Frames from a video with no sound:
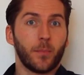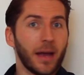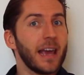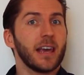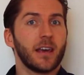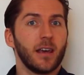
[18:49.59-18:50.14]

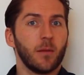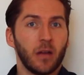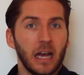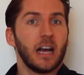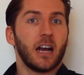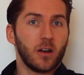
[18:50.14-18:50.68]
pay him,
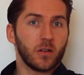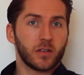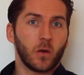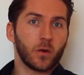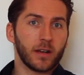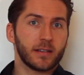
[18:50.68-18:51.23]
and
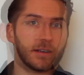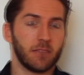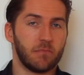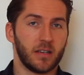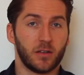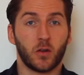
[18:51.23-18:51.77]
also risk
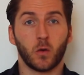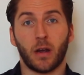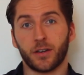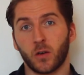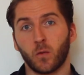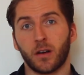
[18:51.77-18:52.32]
the
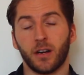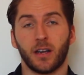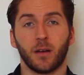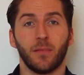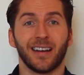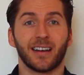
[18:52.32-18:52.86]
situation where he
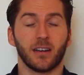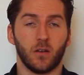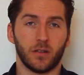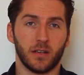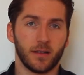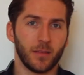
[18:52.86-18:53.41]
can make an
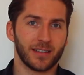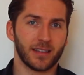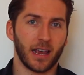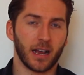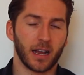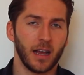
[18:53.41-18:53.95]
honest
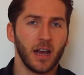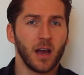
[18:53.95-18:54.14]
mistake.